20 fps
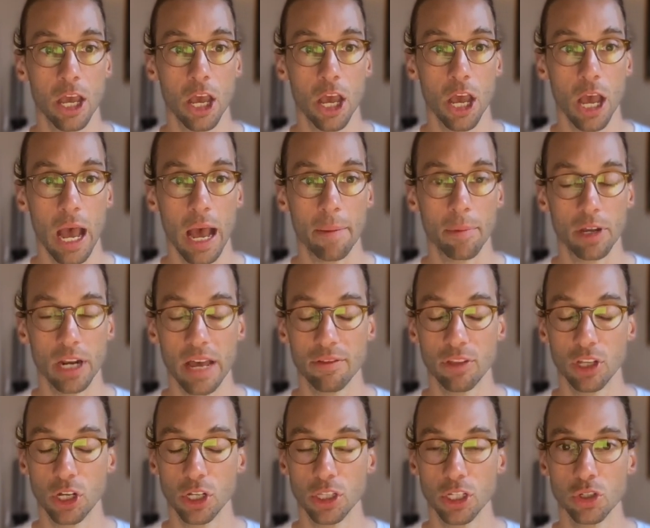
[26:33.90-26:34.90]
I'm going to have the
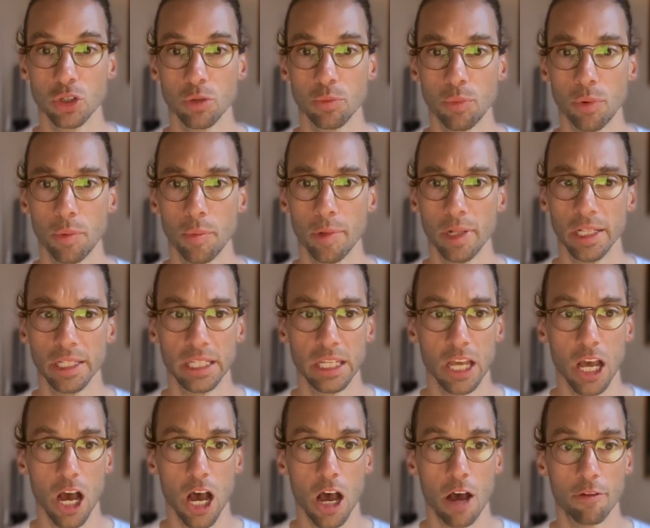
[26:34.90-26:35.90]
conditional probability
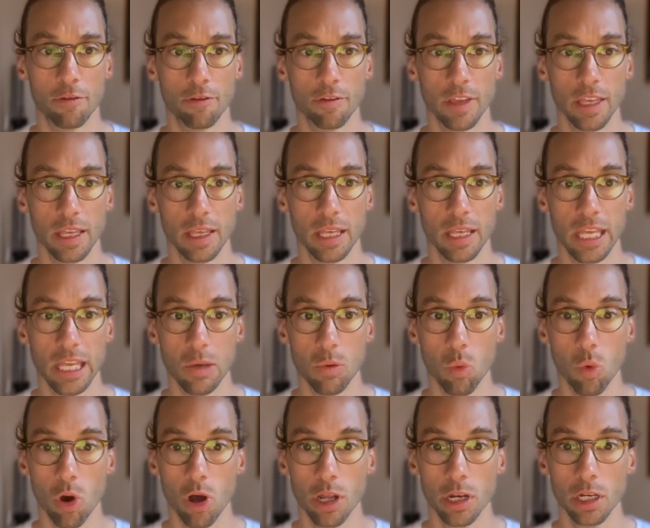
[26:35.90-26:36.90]
of
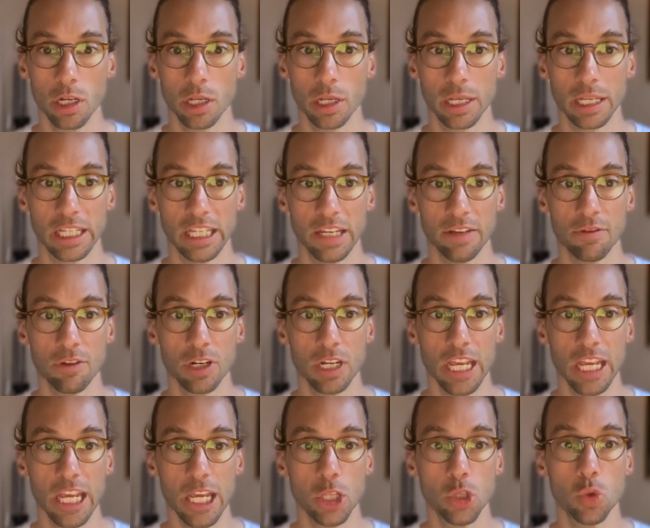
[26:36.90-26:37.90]
E1 given
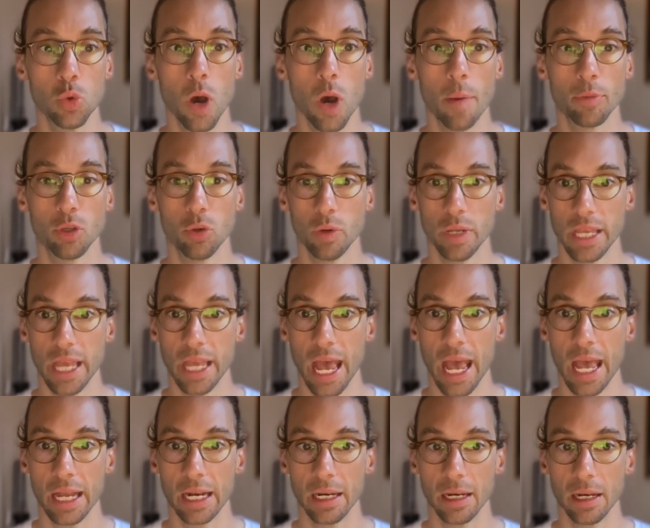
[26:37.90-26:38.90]
E2 up to
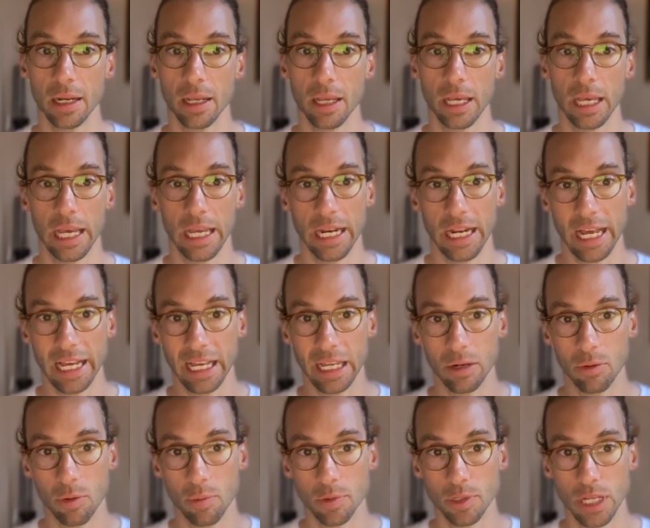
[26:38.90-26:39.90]
En. And then I can
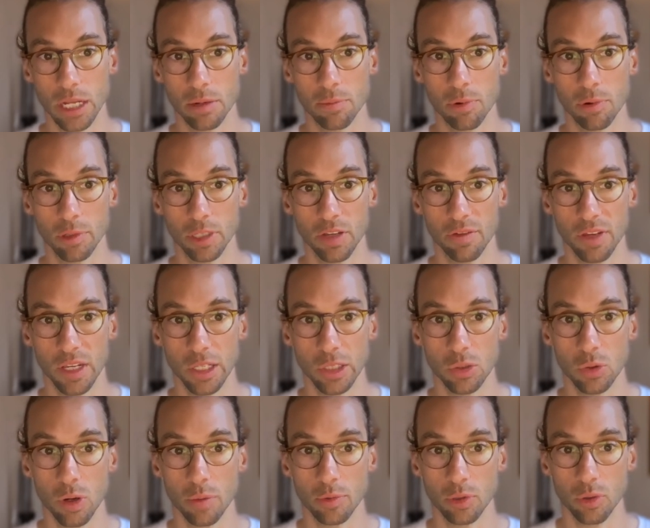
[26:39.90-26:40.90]
represent probability of
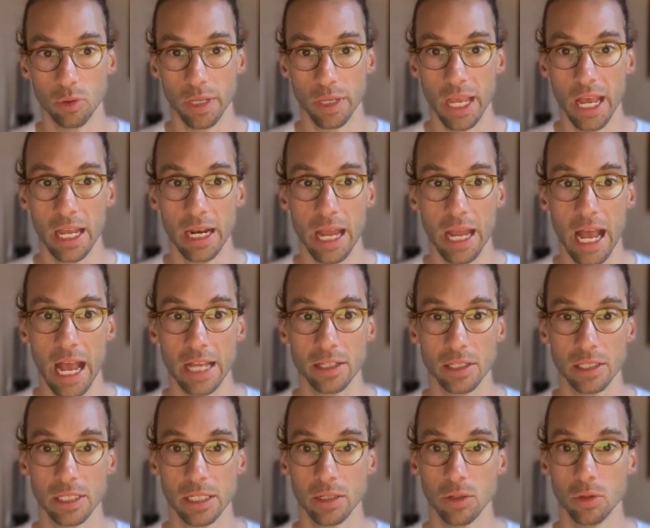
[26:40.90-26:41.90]
E2 up to En as a
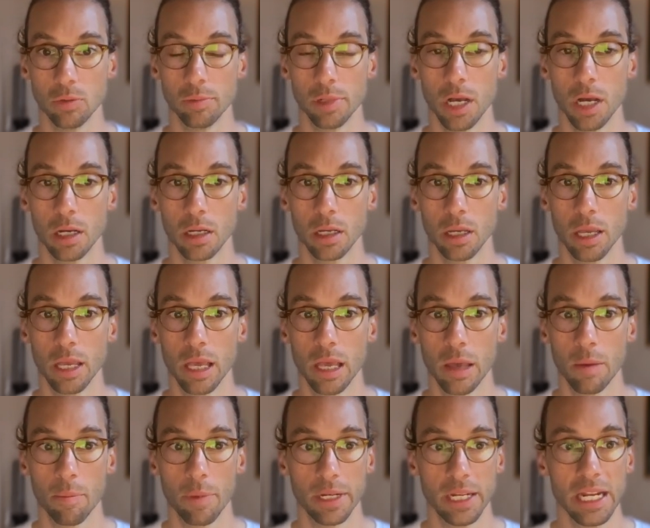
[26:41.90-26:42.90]
single block.
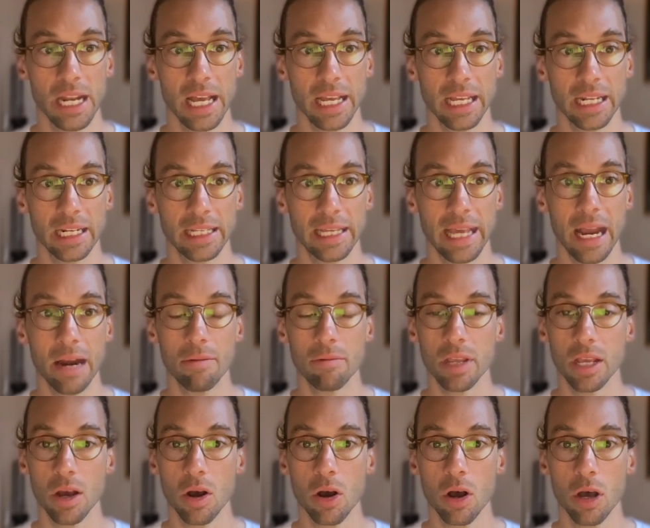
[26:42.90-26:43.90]
But then I can carry
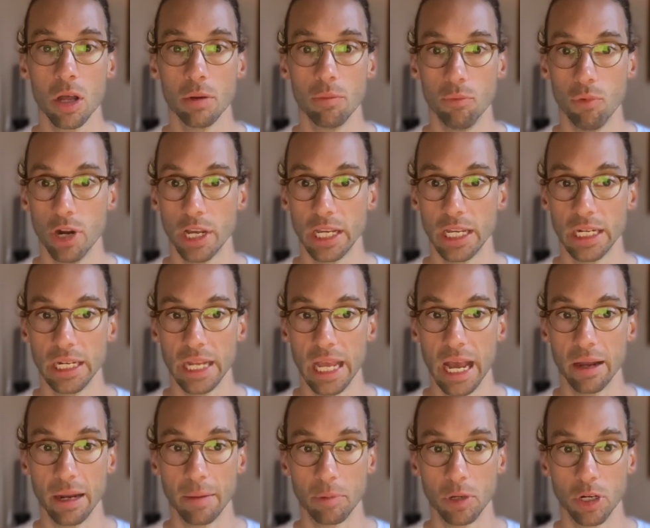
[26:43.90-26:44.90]
on, break it down.
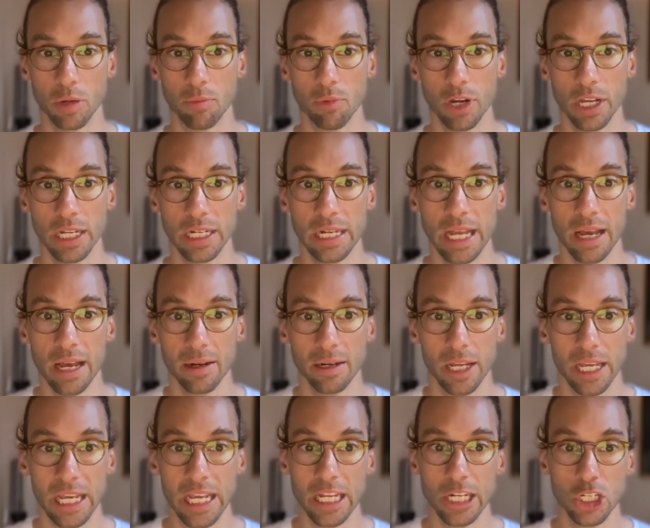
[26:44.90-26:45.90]
I'm going to break it down
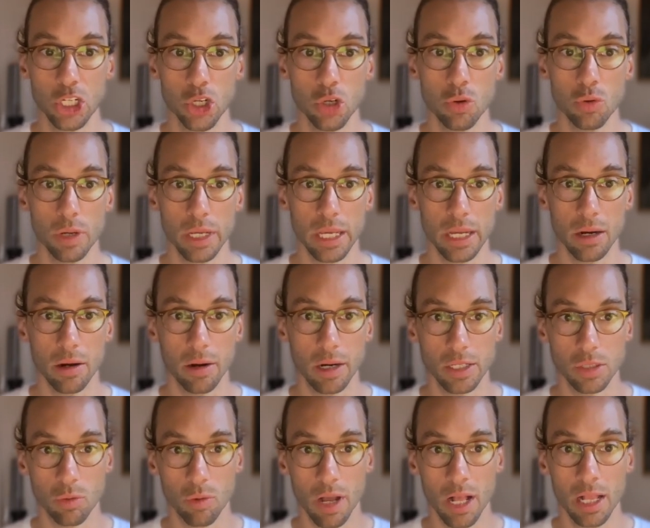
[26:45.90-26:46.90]
E2 here
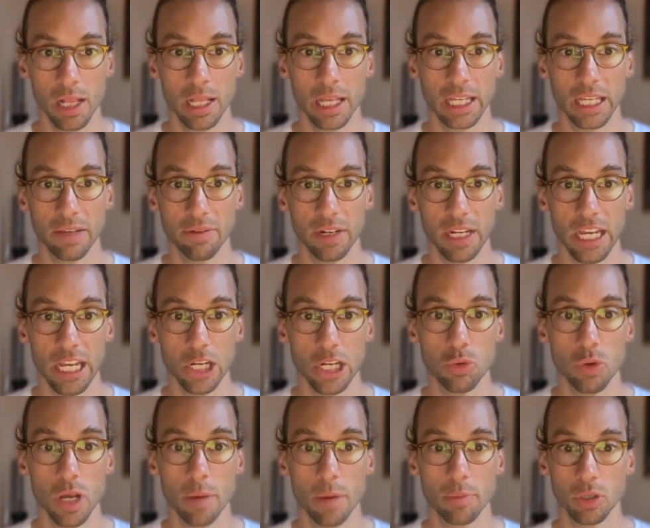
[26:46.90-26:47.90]
as well, given
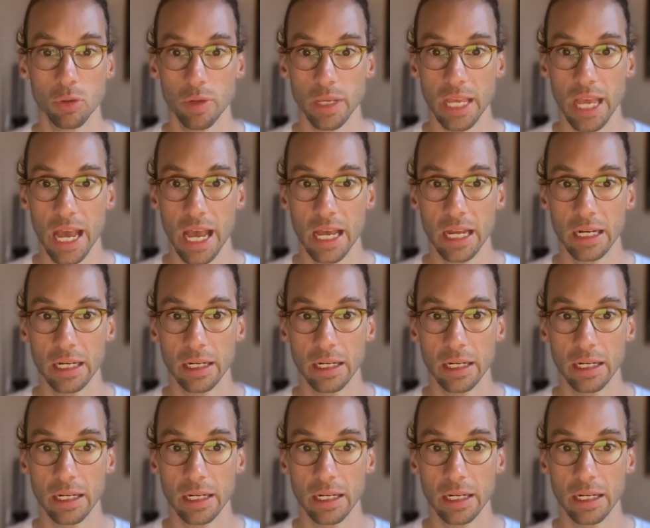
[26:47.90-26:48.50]
E3 up to En.